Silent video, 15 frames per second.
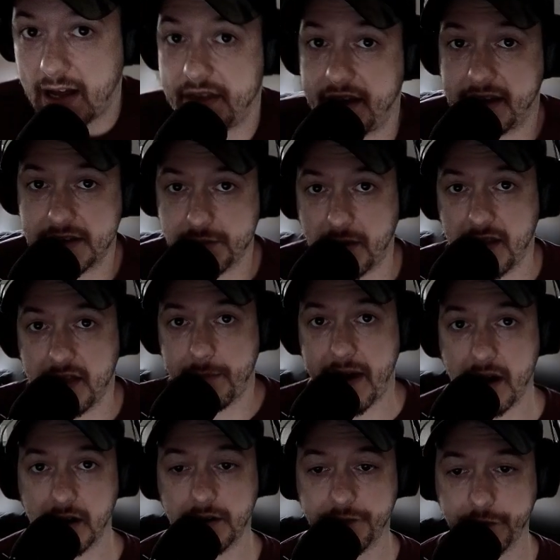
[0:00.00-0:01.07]
I think it's one of the
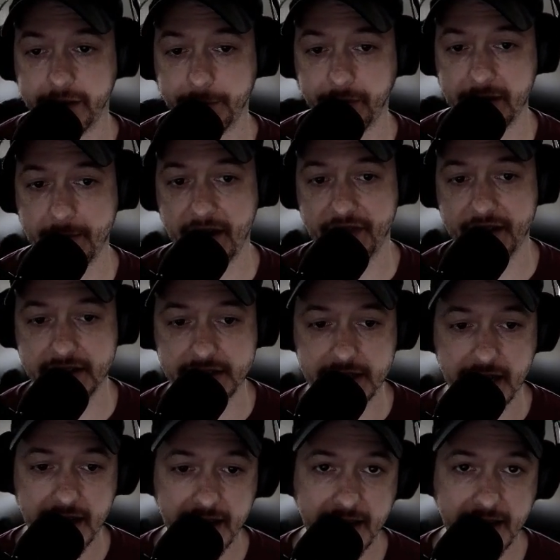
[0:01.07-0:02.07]
better free-to-play methods.